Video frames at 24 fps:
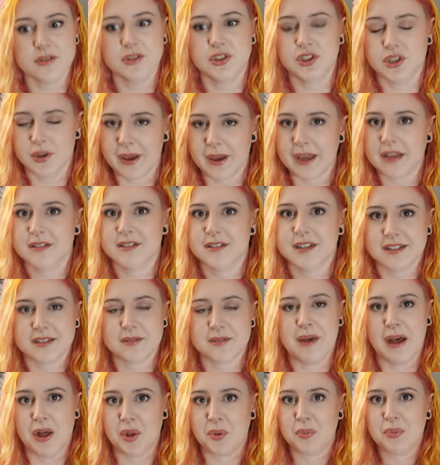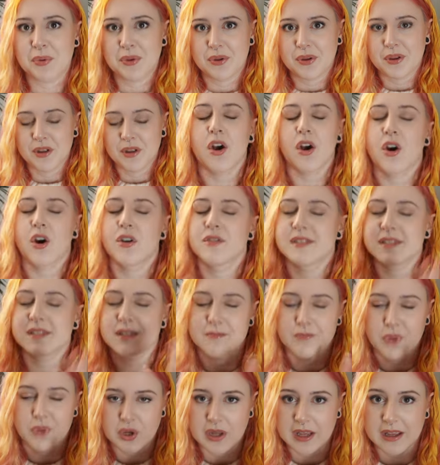do it. Get some help. Obviously
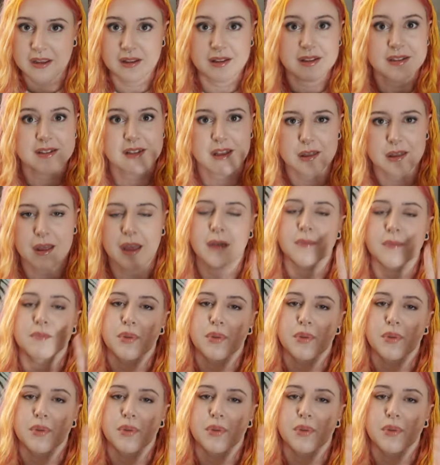money is a thing,